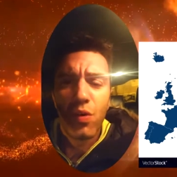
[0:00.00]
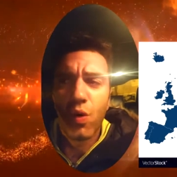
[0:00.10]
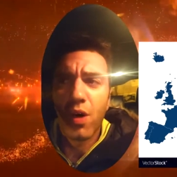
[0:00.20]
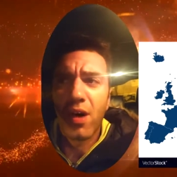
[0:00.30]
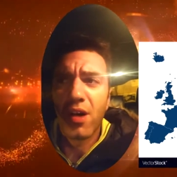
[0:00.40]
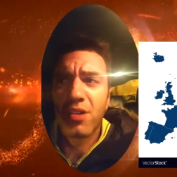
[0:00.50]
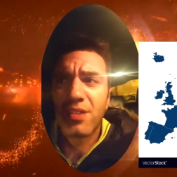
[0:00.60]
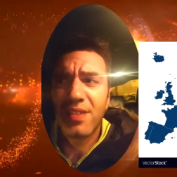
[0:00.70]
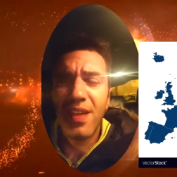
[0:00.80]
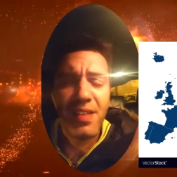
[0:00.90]
who are
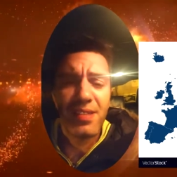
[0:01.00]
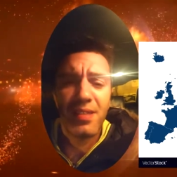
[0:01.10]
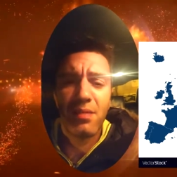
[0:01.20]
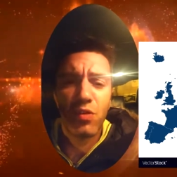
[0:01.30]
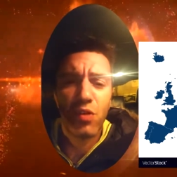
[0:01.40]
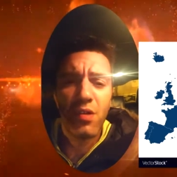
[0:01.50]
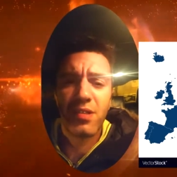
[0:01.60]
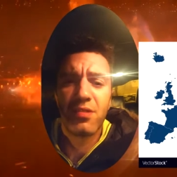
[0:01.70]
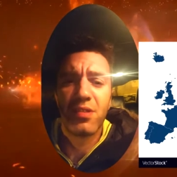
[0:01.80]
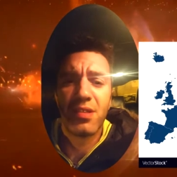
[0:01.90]
selling some
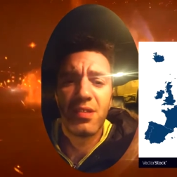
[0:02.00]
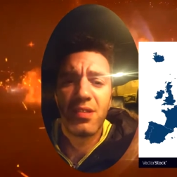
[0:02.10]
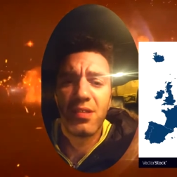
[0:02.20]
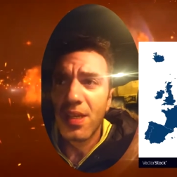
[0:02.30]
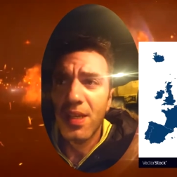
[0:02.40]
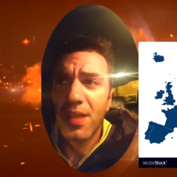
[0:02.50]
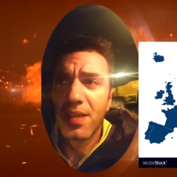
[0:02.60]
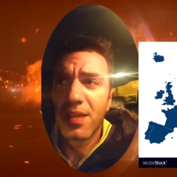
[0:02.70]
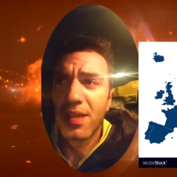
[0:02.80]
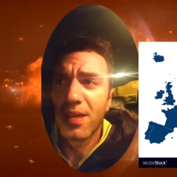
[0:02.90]
groceries
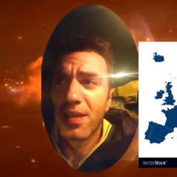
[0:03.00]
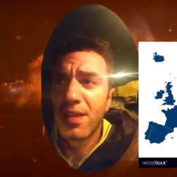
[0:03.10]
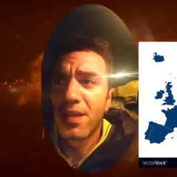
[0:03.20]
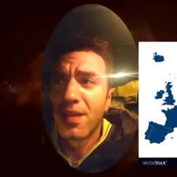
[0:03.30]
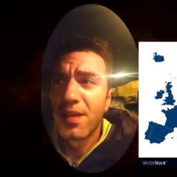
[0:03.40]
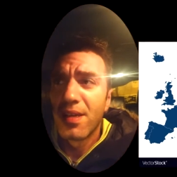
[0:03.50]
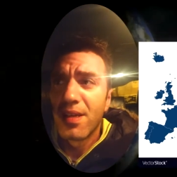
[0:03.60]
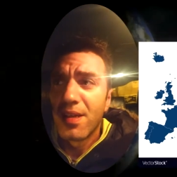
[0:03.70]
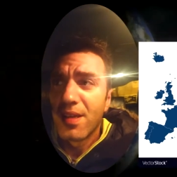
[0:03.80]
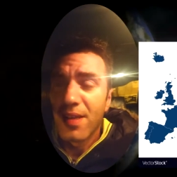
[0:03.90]
in uh,
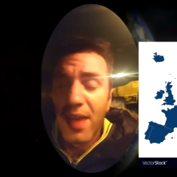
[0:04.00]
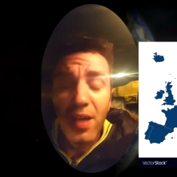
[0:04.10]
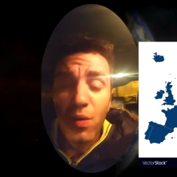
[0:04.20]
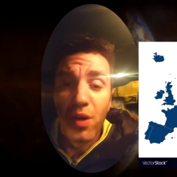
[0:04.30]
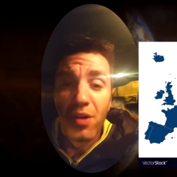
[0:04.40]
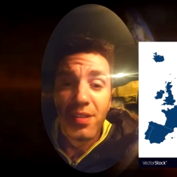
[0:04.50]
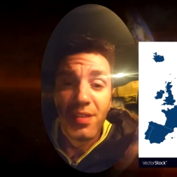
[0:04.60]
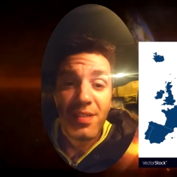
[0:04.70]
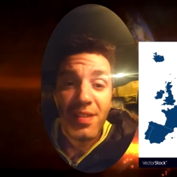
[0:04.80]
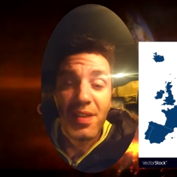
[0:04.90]
anywhere in
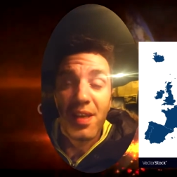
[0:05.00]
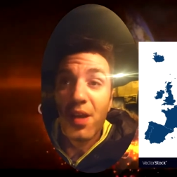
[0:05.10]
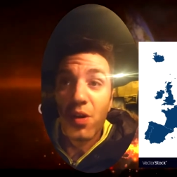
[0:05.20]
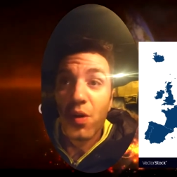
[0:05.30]
the city. I don't